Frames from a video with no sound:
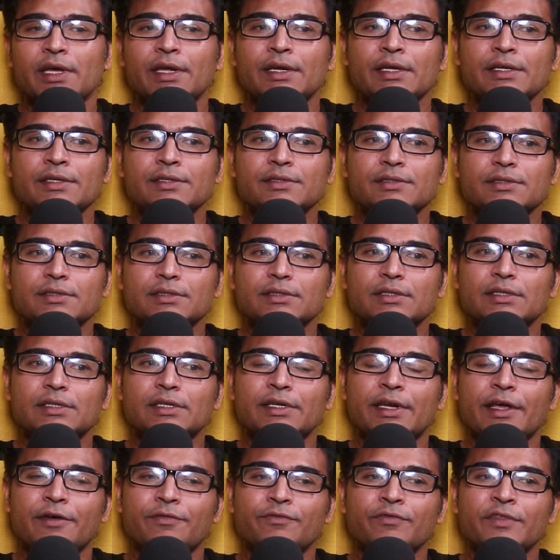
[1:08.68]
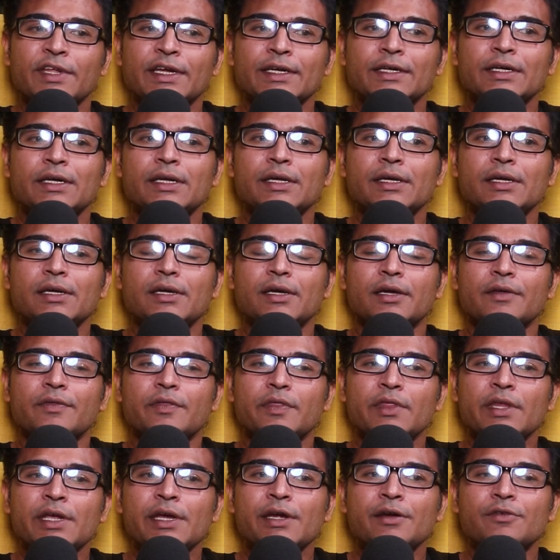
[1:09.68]
there is definitely a
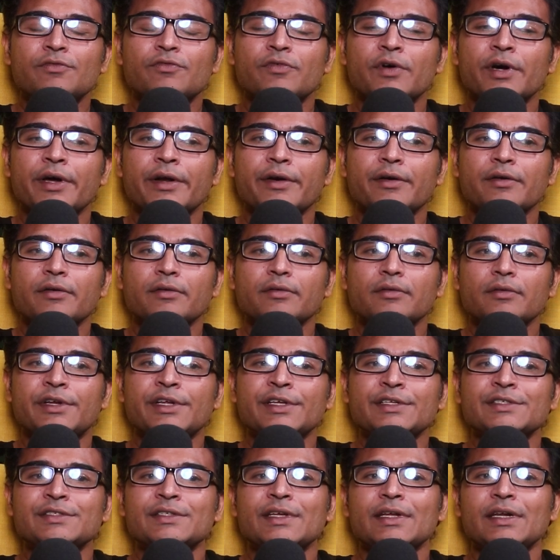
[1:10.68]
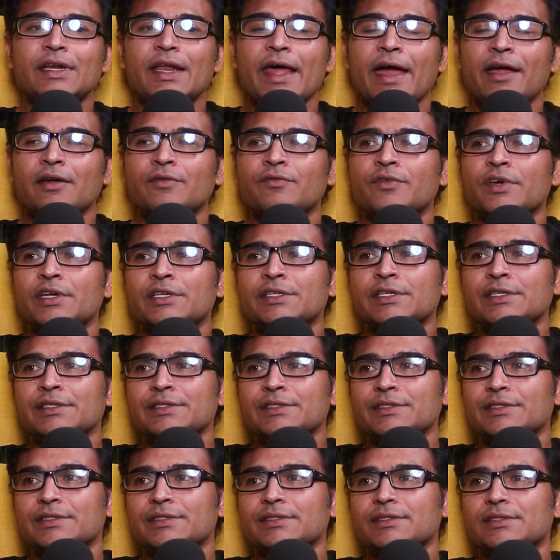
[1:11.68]
need for regional
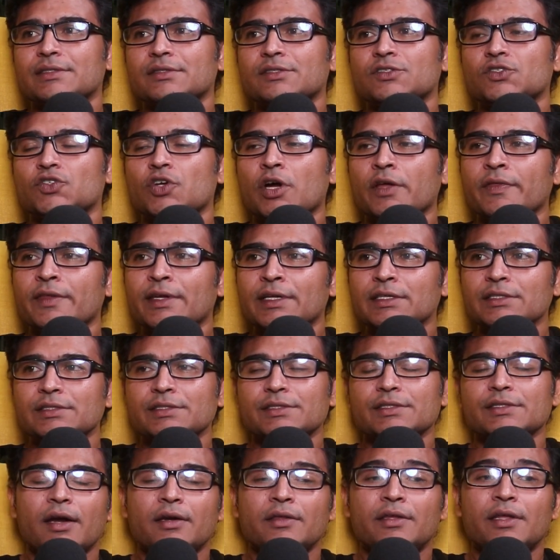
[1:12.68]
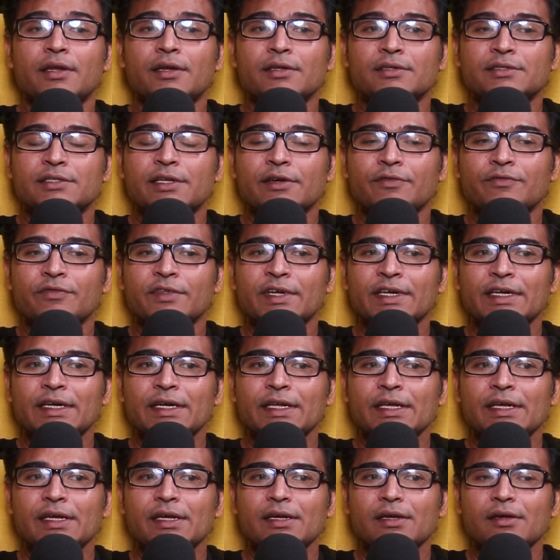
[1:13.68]
languages, channels, and there is
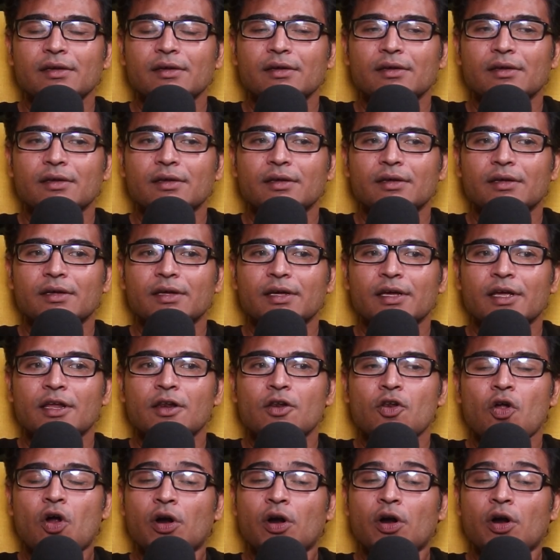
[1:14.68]
definitely a